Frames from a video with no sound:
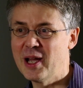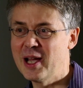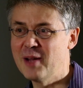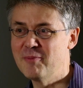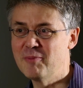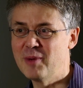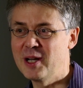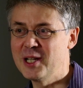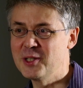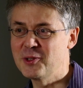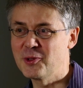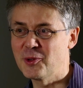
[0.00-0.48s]

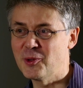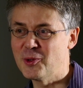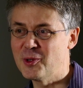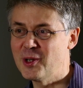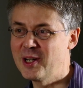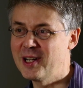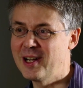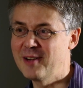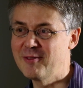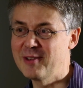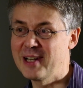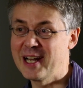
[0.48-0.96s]
at my
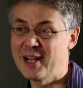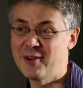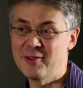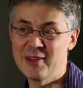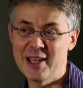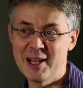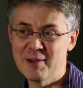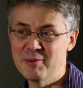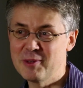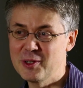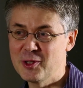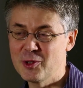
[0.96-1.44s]
door every now
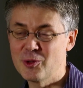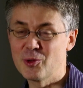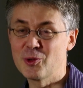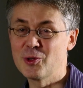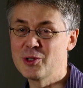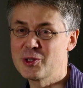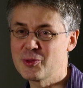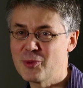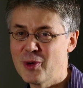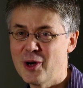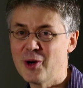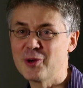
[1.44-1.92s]
and then, and you're
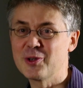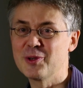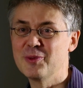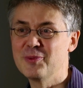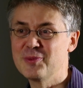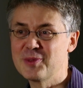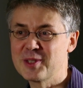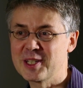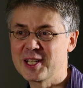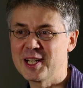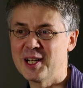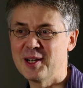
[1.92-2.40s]
always
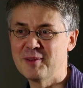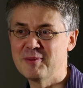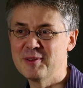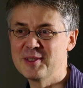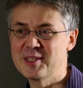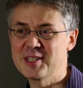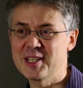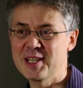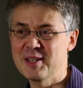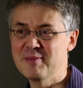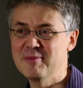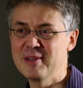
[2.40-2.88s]
welcome to come
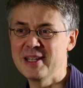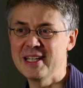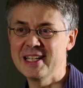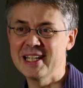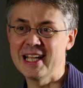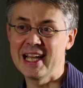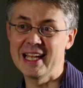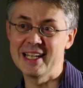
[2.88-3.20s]
and see me,